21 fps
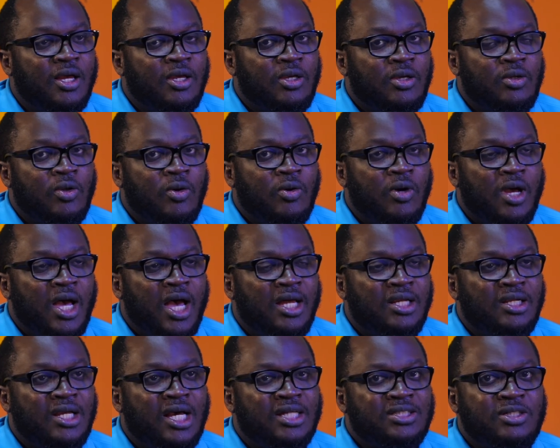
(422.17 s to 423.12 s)
You know,
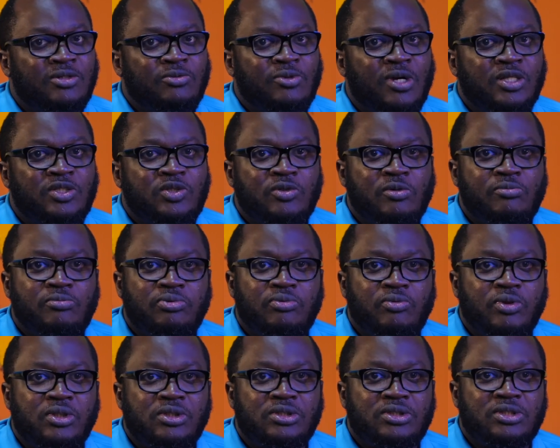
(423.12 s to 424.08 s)
and at, at some
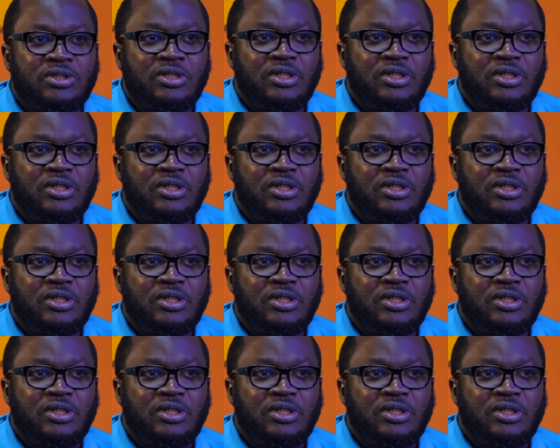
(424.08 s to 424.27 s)
point,